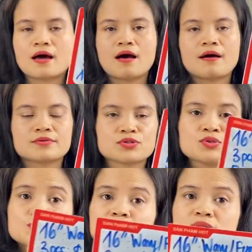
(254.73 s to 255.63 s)
Uh,
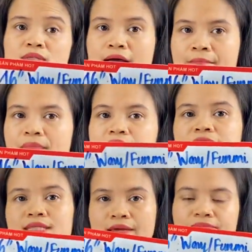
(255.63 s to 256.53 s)
two size but
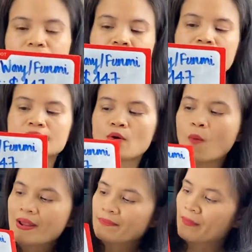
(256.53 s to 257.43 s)
same price
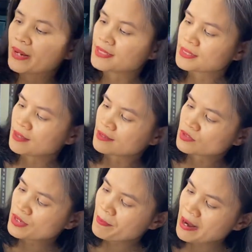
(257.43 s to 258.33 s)
one price the
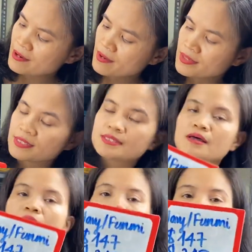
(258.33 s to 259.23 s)
three bundle is uh,